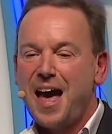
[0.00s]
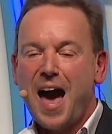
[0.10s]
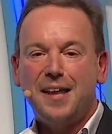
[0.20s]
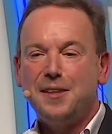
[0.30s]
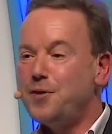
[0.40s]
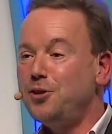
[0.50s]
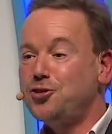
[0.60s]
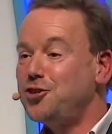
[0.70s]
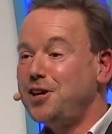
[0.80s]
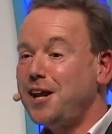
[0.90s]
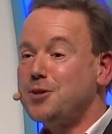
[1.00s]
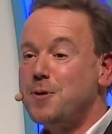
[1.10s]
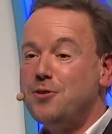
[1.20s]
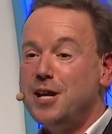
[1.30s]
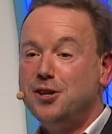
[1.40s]
And the vultures turn out to
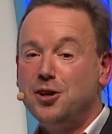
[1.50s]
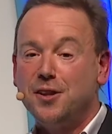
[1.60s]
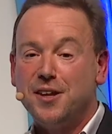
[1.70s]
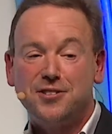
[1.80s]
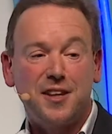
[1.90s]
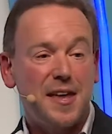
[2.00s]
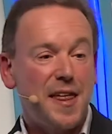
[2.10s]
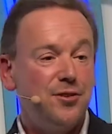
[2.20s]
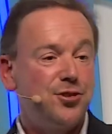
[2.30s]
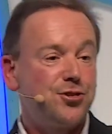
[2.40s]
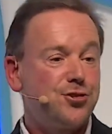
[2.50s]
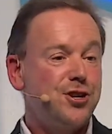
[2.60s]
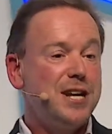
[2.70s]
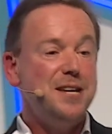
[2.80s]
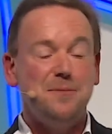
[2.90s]
be really good at this, and they then
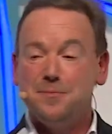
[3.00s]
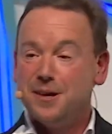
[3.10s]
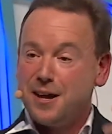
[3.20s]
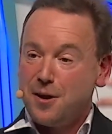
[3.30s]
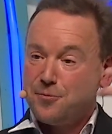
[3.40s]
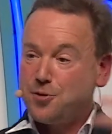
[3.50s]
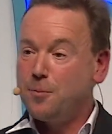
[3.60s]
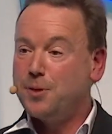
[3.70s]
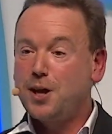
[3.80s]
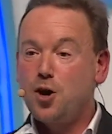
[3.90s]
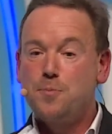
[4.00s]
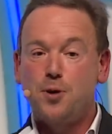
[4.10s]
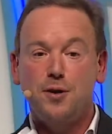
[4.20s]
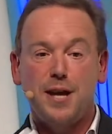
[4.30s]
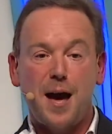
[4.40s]
stream from the
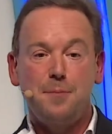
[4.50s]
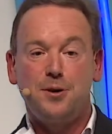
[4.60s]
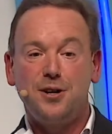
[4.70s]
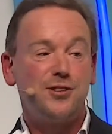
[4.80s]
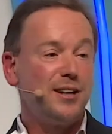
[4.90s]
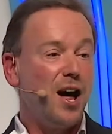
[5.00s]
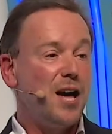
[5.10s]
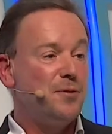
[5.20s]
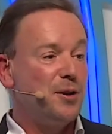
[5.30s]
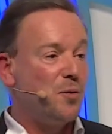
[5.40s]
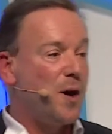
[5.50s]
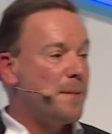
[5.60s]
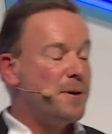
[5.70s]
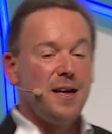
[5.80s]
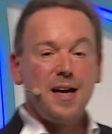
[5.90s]
GoPro cameras live on the
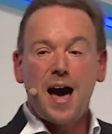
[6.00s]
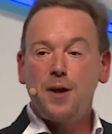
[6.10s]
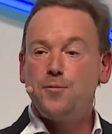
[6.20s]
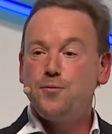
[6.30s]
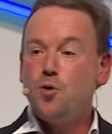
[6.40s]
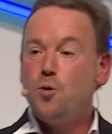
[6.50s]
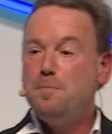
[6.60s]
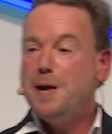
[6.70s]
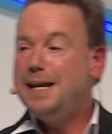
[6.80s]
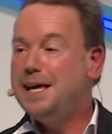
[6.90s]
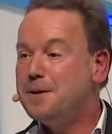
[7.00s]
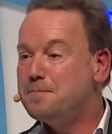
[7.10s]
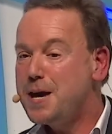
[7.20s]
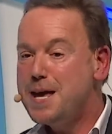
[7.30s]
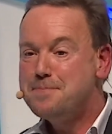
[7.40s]
web, and 4 million
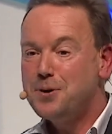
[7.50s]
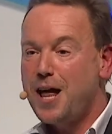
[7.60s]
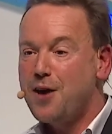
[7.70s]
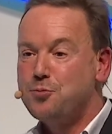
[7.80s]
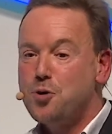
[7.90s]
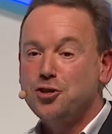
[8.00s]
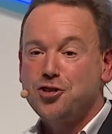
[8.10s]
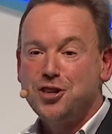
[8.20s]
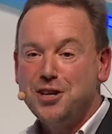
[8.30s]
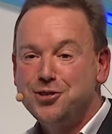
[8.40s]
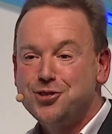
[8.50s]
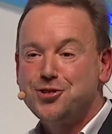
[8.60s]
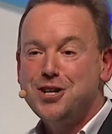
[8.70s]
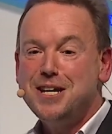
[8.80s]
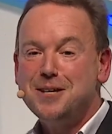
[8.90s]
people have watched these
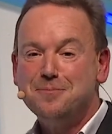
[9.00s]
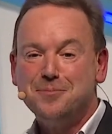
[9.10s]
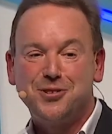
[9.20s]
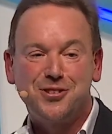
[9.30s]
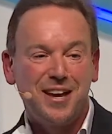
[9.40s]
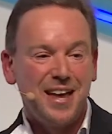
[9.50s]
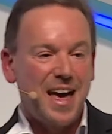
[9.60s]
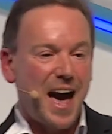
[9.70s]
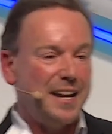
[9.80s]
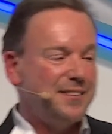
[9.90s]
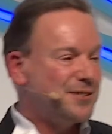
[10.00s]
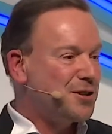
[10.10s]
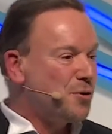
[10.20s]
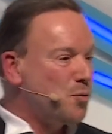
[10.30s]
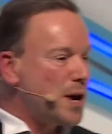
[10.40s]
streams. And it's a
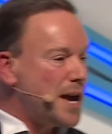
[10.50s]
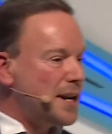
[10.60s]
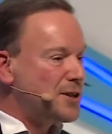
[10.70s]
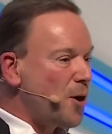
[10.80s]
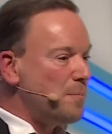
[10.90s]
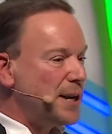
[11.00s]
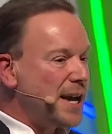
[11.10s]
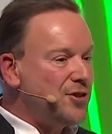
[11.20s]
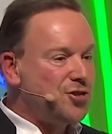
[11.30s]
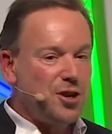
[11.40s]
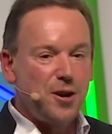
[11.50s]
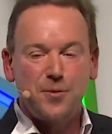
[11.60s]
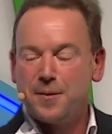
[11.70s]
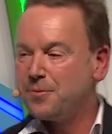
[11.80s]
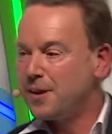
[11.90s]
sort of weird combination
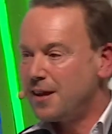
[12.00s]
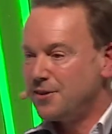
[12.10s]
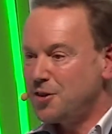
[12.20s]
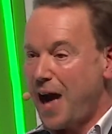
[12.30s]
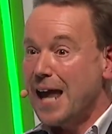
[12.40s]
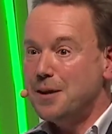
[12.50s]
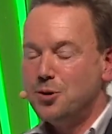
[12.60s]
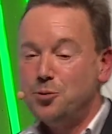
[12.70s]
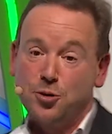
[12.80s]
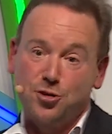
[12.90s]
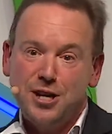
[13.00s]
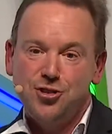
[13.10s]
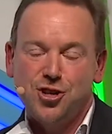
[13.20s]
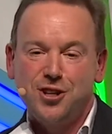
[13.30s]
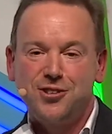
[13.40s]
of sort of animal
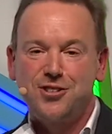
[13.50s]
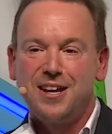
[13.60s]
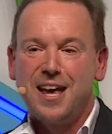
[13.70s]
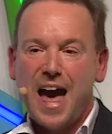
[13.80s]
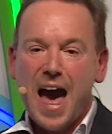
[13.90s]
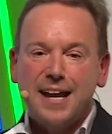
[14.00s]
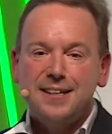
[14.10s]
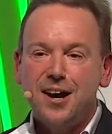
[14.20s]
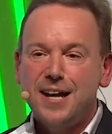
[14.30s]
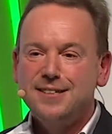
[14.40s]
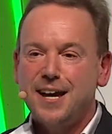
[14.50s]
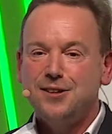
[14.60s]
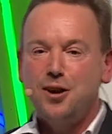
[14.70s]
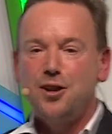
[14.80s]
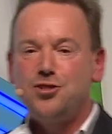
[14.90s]
creatures and high
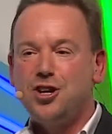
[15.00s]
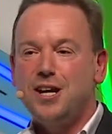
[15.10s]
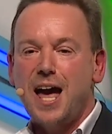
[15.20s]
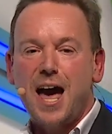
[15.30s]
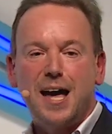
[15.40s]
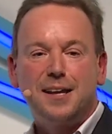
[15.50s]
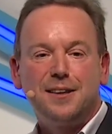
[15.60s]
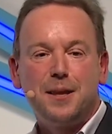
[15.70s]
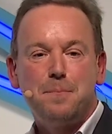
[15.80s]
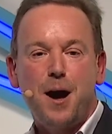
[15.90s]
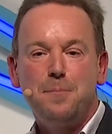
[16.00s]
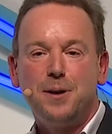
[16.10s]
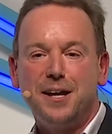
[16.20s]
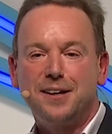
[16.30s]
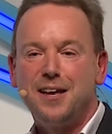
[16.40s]
technology and the
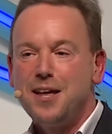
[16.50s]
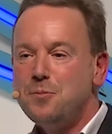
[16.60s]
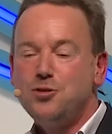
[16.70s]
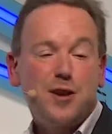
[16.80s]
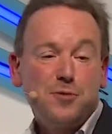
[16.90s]
public, which